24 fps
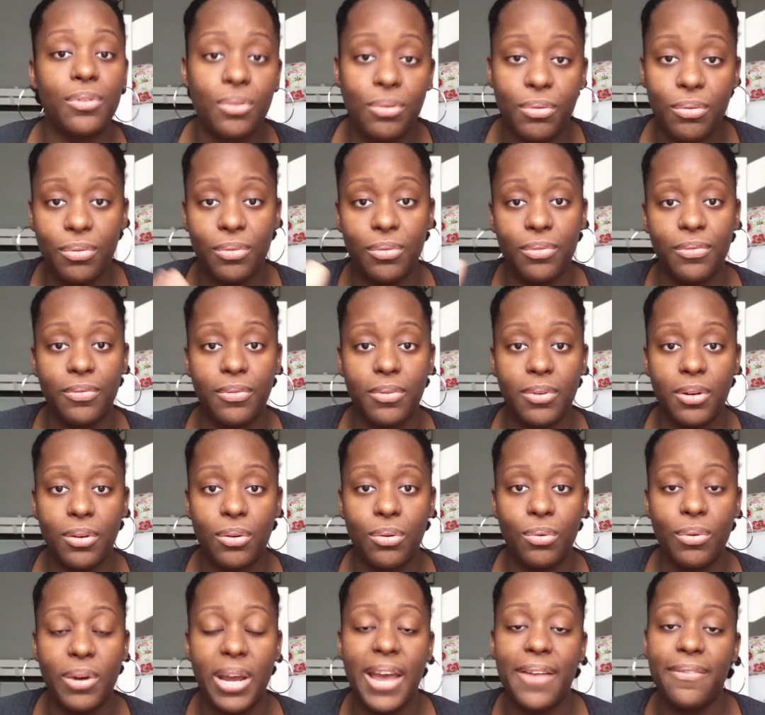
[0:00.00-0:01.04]
who
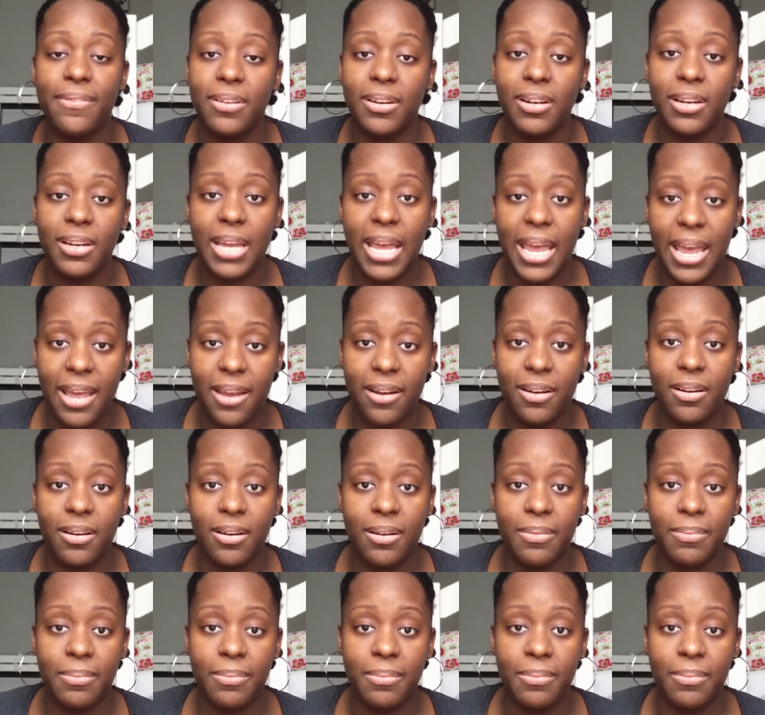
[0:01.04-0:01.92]
haven't had